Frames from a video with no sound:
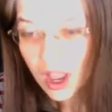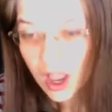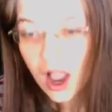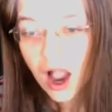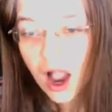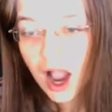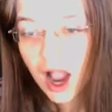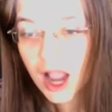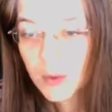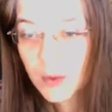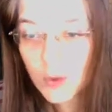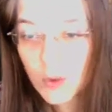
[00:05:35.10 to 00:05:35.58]

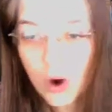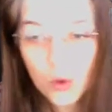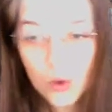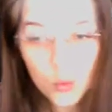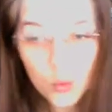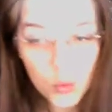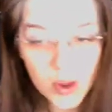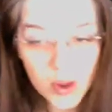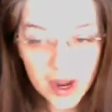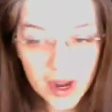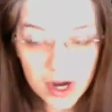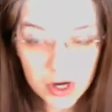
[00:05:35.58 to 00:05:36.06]
I won't
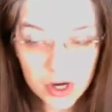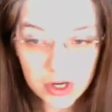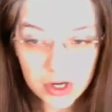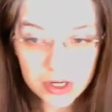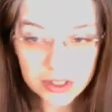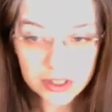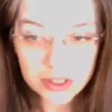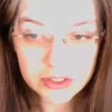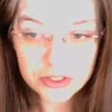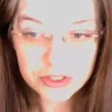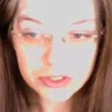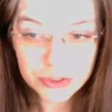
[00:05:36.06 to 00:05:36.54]
wear or
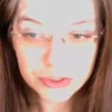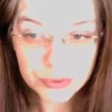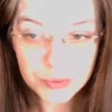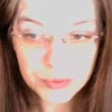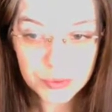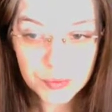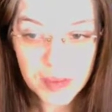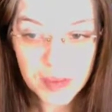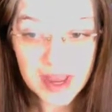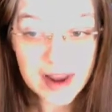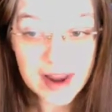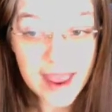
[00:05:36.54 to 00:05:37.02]

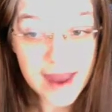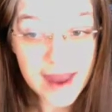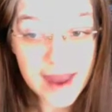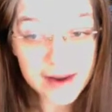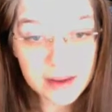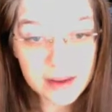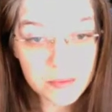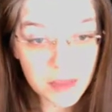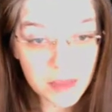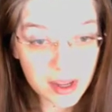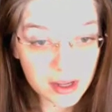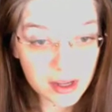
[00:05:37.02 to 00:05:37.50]
consume in
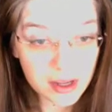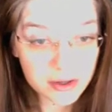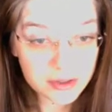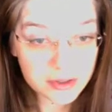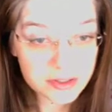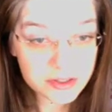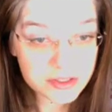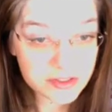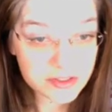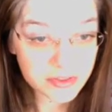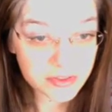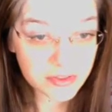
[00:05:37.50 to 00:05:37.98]
any manner
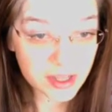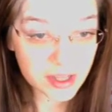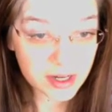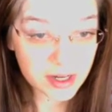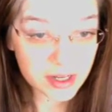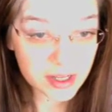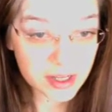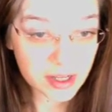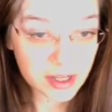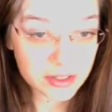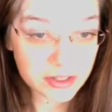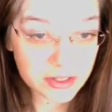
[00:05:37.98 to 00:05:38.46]

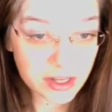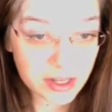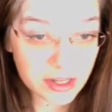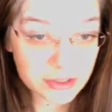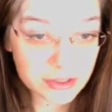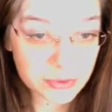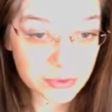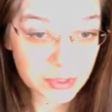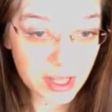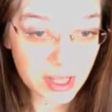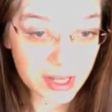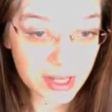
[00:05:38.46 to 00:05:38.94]
synthetic,
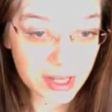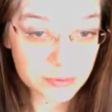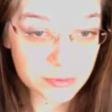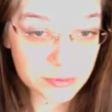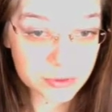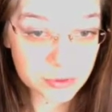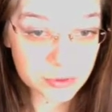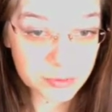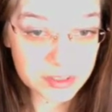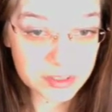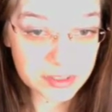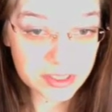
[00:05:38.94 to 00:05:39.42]
unnatural items
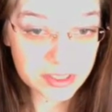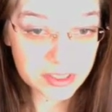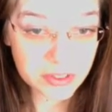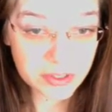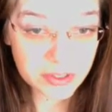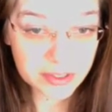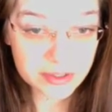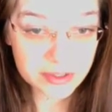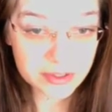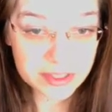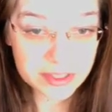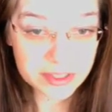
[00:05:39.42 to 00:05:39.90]
or
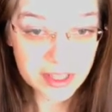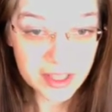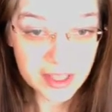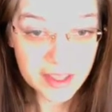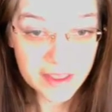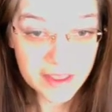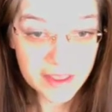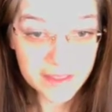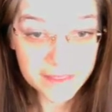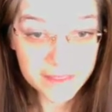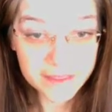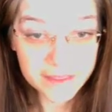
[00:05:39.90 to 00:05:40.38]
materials.
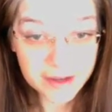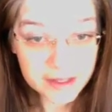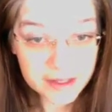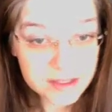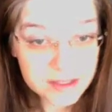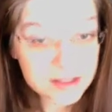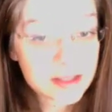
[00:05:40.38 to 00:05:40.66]
Thus,